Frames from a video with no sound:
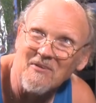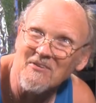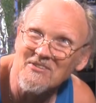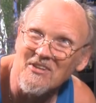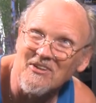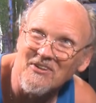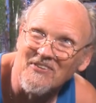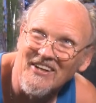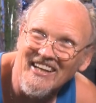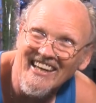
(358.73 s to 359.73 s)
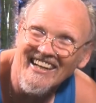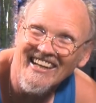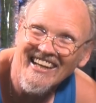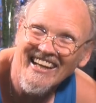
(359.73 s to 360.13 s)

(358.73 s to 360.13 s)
What's the third one again?